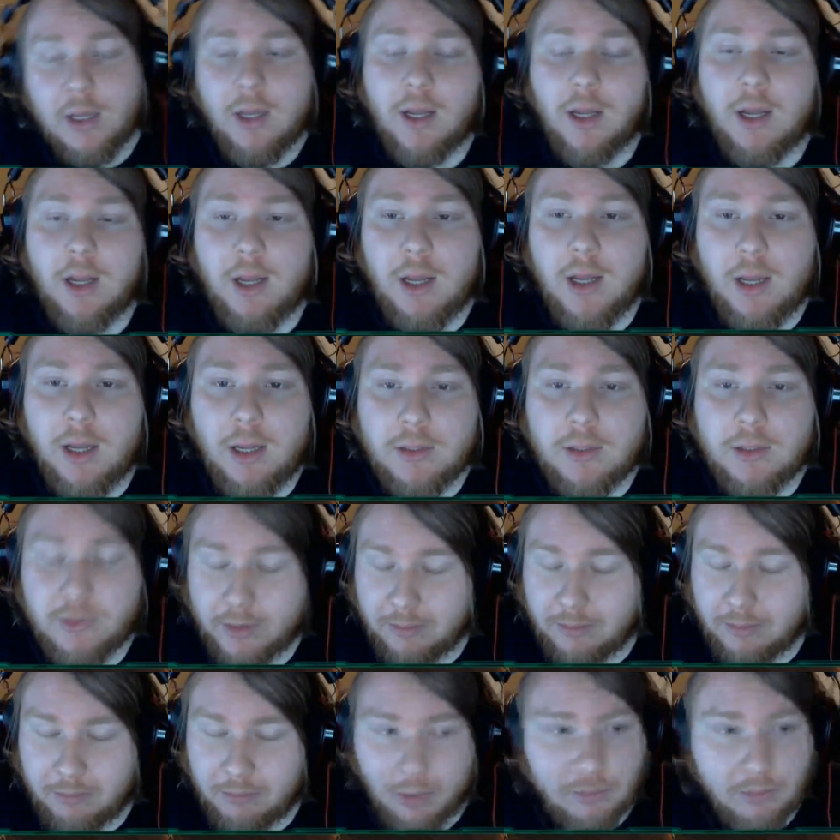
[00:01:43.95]

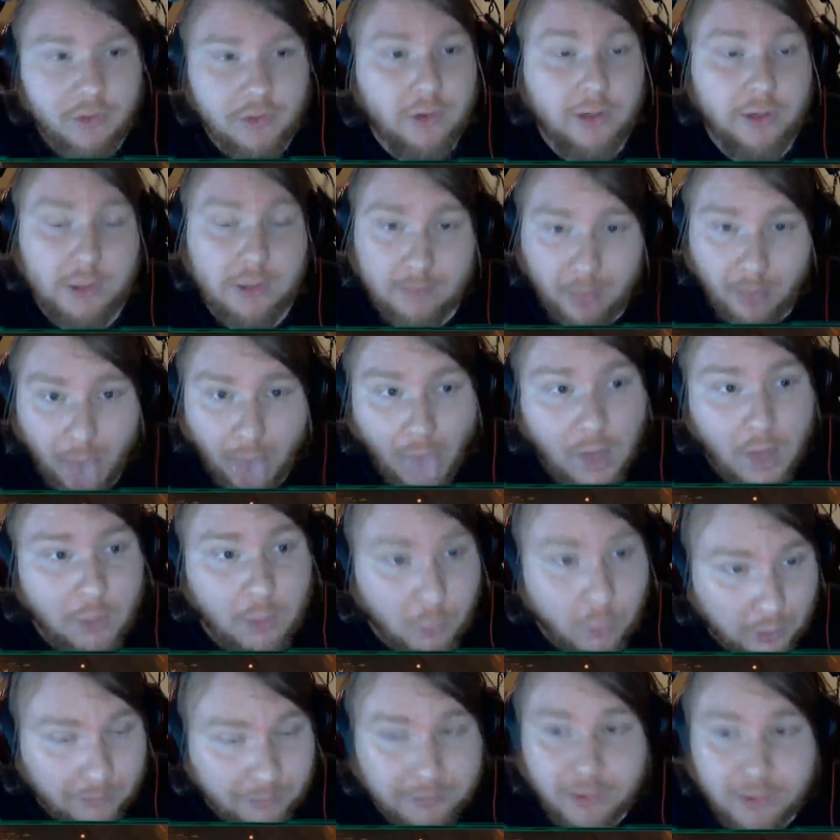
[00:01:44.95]

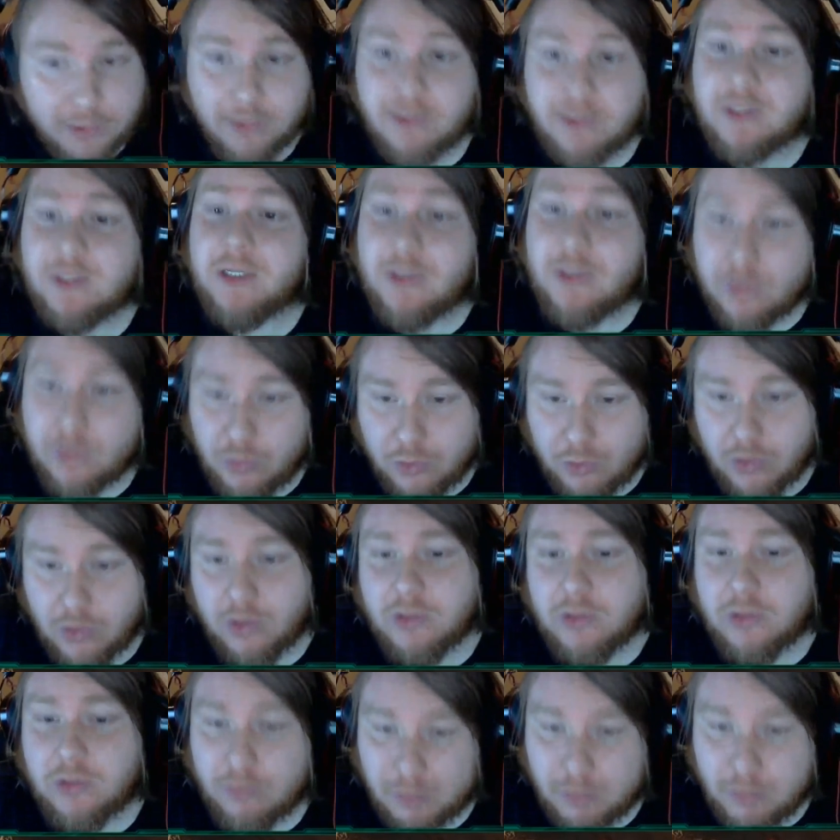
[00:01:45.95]
1 purity, 2
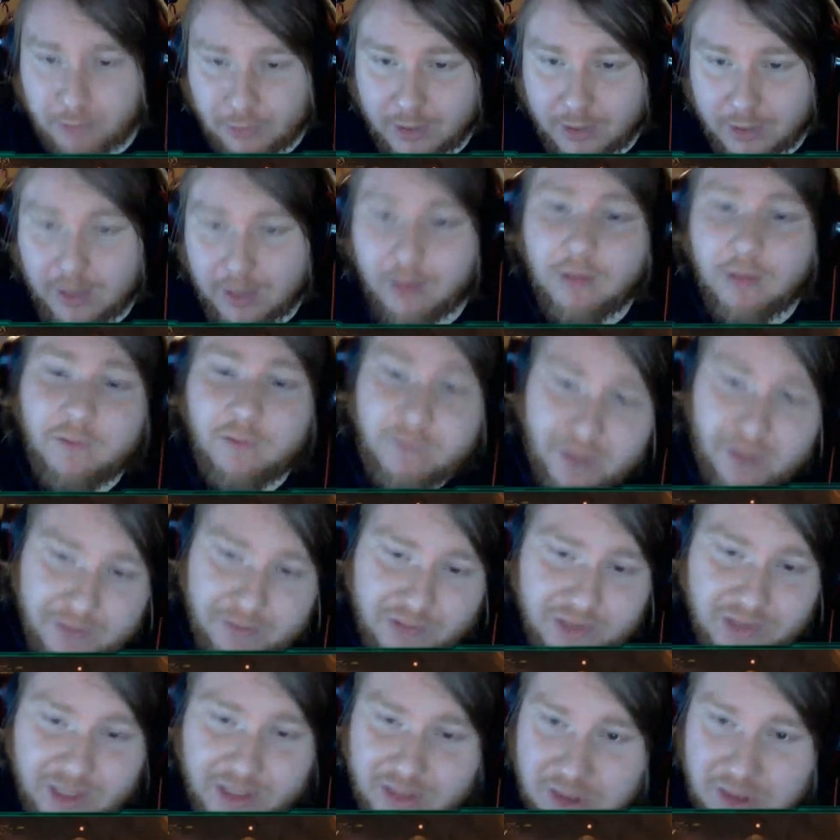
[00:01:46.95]
cost, 3 morale,
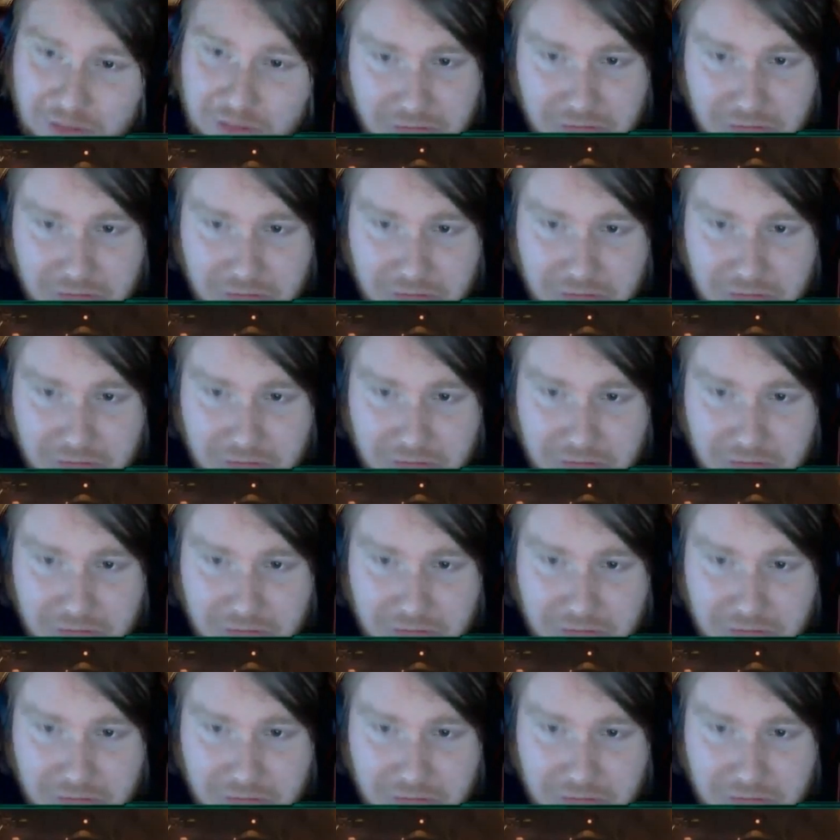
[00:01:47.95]
5/6.